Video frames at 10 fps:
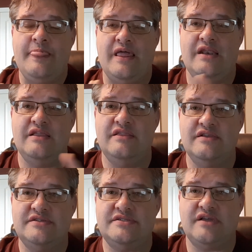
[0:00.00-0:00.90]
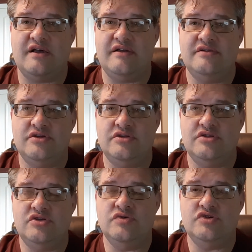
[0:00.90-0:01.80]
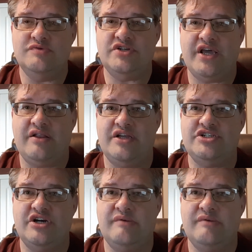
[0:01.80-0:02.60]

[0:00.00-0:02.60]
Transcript: And in this YouTube channel, I share